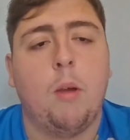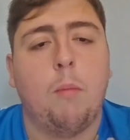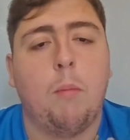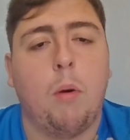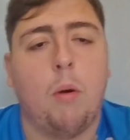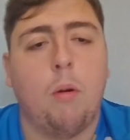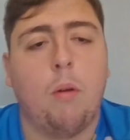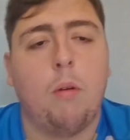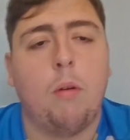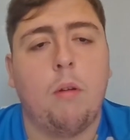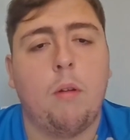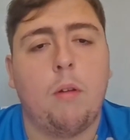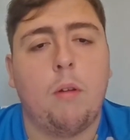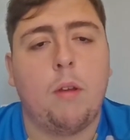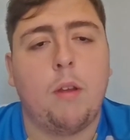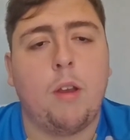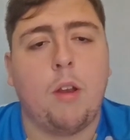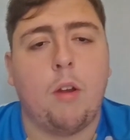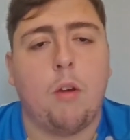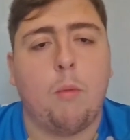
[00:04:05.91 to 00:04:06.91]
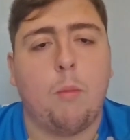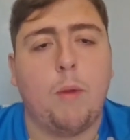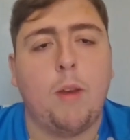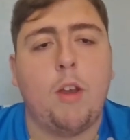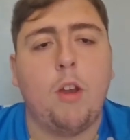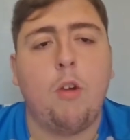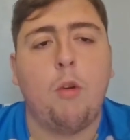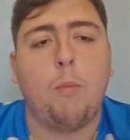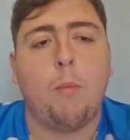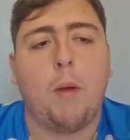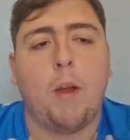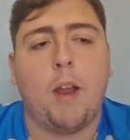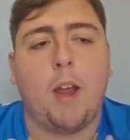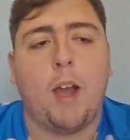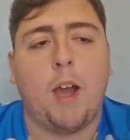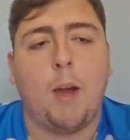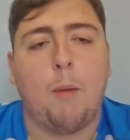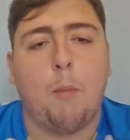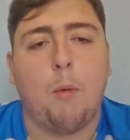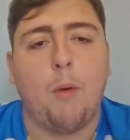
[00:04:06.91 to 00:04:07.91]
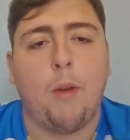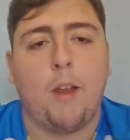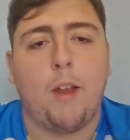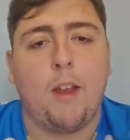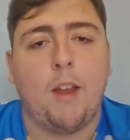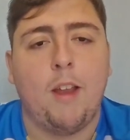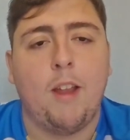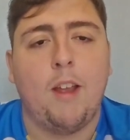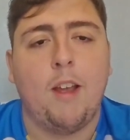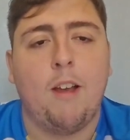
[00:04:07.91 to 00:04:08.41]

but, you know, we do pay our money,